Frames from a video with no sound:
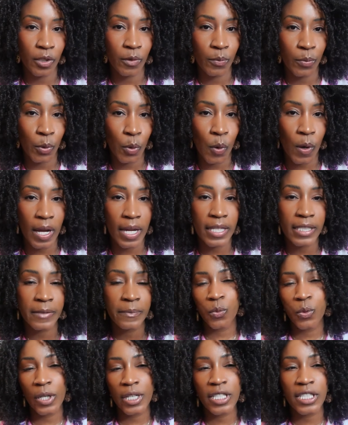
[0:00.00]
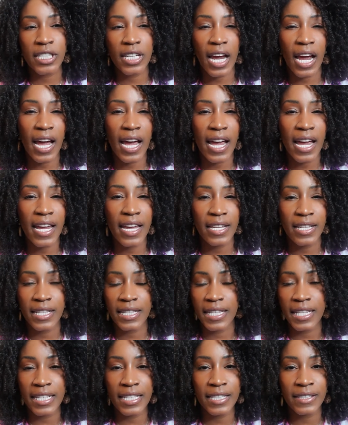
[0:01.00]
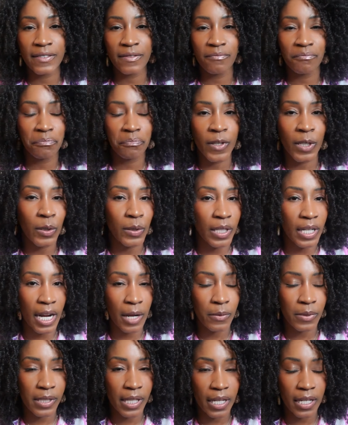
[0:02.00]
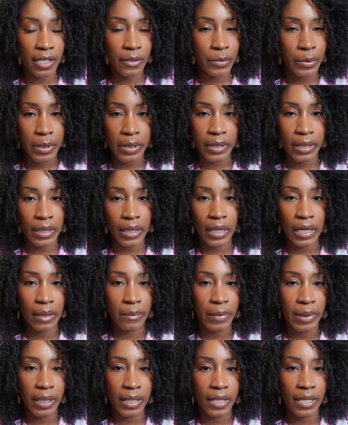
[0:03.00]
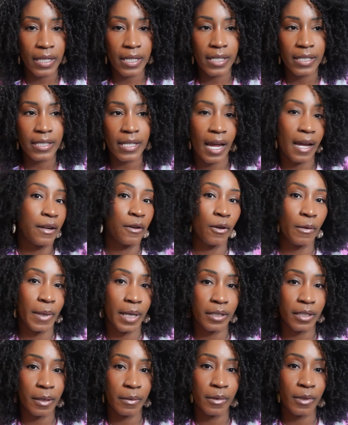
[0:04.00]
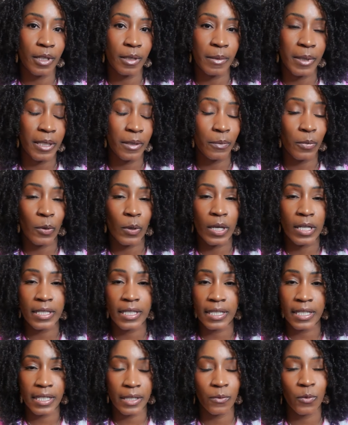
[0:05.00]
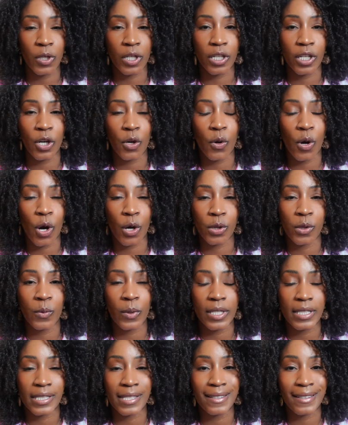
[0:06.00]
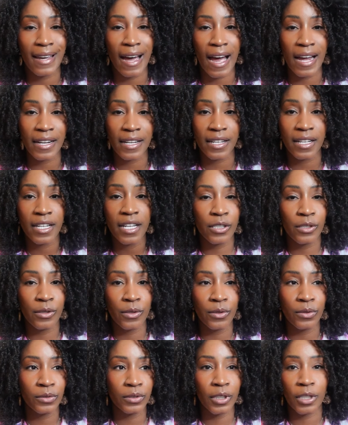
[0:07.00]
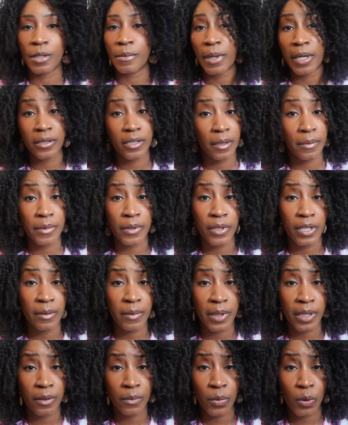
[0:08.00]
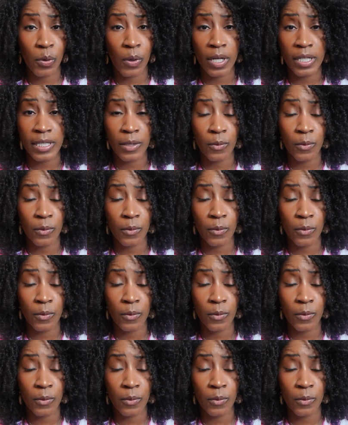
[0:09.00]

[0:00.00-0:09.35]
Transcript: Du Bois, which I didn't feel that I was that interested in because I know about W.E.B. Du Bois. I didn't want to go all the way to Ghana to learn about W.E.B. Du Bois.